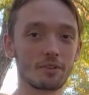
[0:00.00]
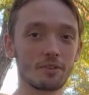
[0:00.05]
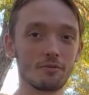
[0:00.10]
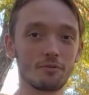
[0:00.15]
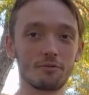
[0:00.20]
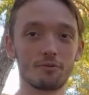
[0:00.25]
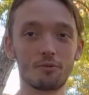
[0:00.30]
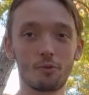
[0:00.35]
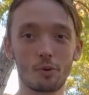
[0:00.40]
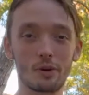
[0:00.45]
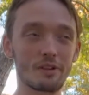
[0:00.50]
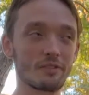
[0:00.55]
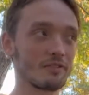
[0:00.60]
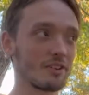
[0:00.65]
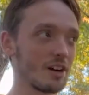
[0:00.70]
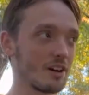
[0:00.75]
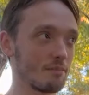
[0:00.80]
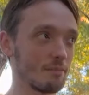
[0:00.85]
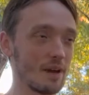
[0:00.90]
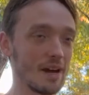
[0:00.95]
from
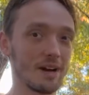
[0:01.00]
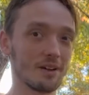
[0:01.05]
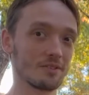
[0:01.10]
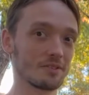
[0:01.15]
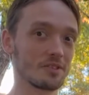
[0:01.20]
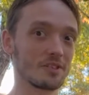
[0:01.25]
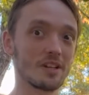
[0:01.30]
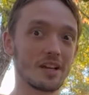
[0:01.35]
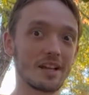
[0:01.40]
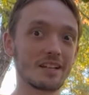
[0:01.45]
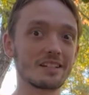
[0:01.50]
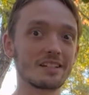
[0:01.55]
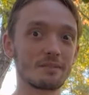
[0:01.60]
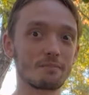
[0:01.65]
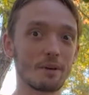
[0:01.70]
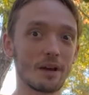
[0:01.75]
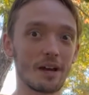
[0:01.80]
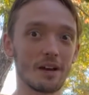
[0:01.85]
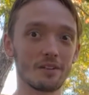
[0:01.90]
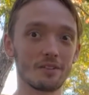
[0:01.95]
45 pounds to 80
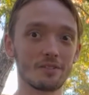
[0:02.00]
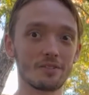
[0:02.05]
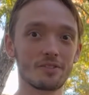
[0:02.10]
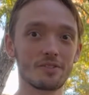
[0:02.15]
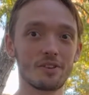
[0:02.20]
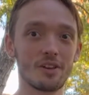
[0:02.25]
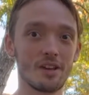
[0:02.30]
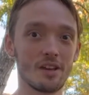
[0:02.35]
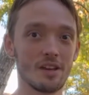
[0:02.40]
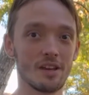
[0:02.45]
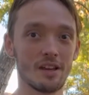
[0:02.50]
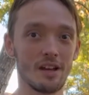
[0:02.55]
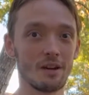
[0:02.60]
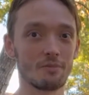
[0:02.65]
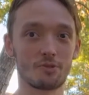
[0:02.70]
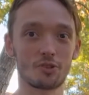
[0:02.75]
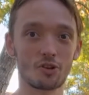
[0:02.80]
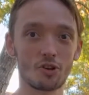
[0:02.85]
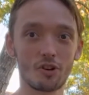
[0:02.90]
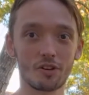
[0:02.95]
pounds,
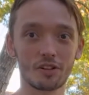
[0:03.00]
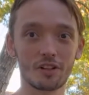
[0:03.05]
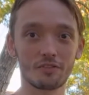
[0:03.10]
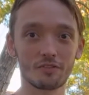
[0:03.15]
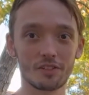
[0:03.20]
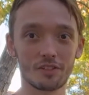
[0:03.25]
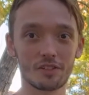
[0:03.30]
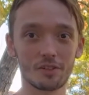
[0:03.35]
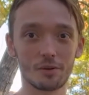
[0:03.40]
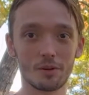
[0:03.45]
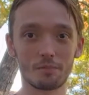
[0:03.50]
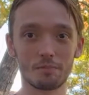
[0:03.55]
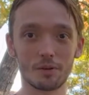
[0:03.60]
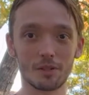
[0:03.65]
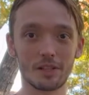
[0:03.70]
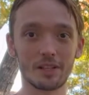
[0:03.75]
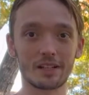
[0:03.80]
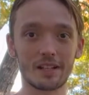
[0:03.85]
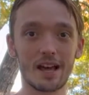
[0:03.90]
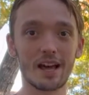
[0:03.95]
I'm strong enough to do it,
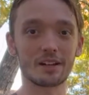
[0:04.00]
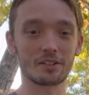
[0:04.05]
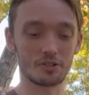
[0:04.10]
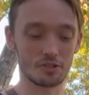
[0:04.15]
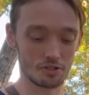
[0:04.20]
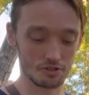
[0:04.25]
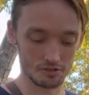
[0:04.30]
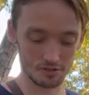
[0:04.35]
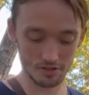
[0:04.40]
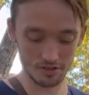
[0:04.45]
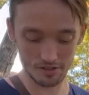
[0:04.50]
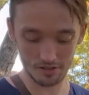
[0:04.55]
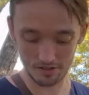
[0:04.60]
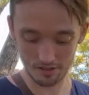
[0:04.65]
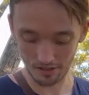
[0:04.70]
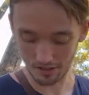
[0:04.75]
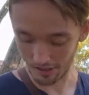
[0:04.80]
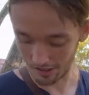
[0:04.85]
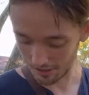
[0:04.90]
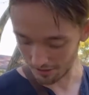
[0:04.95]
but like actually
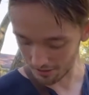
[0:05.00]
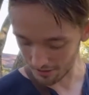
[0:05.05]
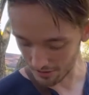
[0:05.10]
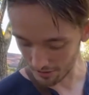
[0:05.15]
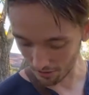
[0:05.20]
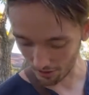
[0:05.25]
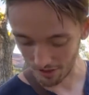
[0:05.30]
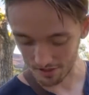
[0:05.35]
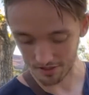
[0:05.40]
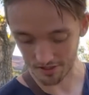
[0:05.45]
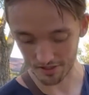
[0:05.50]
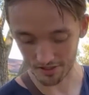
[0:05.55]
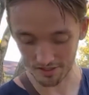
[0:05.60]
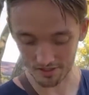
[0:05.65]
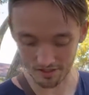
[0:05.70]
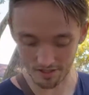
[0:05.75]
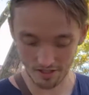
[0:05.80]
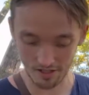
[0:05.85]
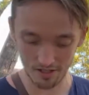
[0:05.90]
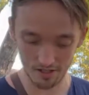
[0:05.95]
utilizing
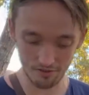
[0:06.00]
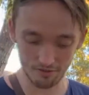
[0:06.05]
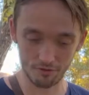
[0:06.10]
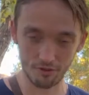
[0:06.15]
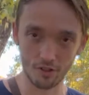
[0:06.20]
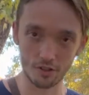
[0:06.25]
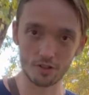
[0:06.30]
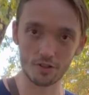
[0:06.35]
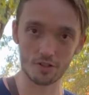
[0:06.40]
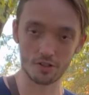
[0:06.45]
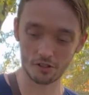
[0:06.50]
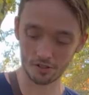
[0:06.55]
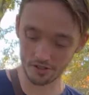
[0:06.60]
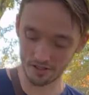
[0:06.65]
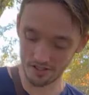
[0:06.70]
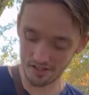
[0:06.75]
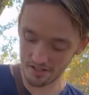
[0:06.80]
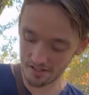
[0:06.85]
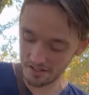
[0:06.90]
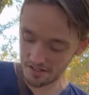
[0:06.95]
it
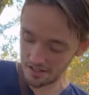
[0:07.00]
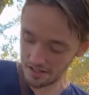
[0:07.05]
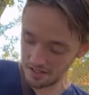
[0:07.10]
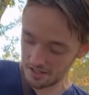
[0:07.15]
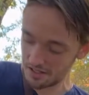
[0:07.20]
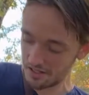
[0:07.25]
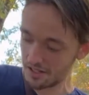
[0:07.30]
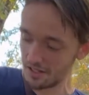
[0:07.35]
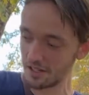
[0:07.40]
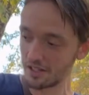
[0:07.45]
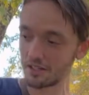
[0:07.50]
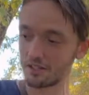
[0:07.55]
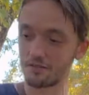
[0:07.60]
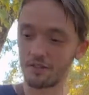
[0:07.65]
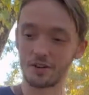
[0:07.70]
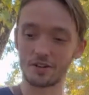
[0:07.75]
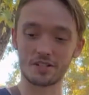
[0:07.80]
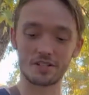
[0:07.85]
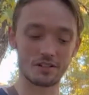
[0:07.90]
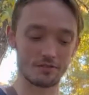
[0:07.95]
functionally is
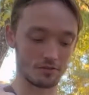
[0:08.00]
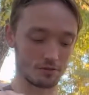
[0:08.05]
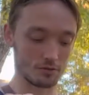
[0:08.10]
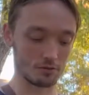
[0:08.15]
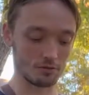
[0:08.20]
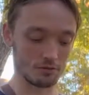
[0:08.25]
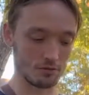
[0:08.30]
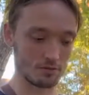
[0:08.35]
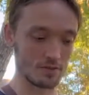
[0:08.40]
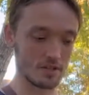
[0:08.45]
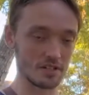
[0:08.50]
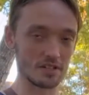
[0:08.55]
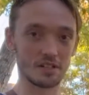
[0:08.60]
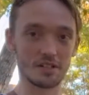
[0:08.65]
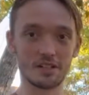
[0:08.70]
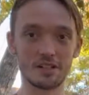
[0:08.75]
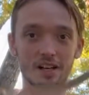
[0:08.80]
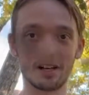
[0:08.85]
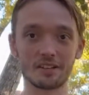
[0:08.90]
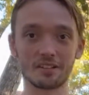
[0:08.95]
very difficult for me
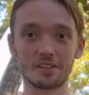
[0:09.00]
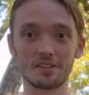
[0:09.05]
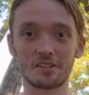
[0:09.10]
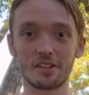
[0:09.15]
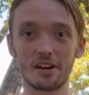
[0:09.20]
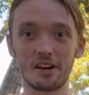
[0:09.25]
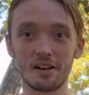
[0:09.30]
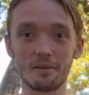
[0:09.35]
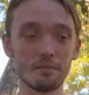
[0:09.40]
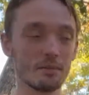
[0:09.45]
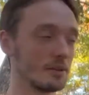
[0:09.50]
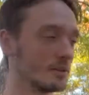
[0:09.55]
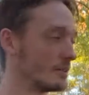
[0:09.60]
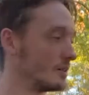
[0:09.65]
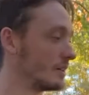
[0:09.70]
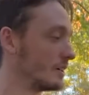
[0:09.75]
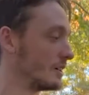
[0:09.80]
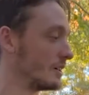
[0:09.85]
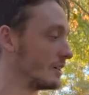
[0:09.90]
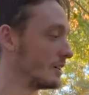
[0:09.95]
at this time.
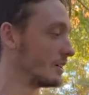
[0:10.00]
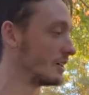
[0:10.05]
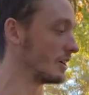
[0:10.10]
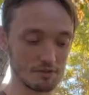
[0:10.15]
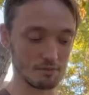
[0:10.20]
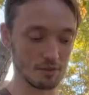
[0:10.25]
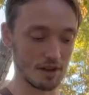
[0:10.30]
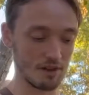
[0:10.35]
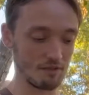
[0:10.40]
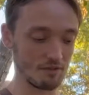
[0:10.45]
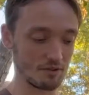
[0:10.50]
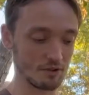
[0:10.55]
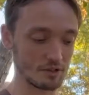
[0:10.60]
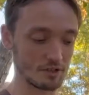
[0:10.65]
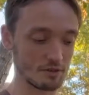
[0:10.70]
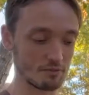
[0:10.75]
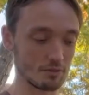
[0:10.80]
My first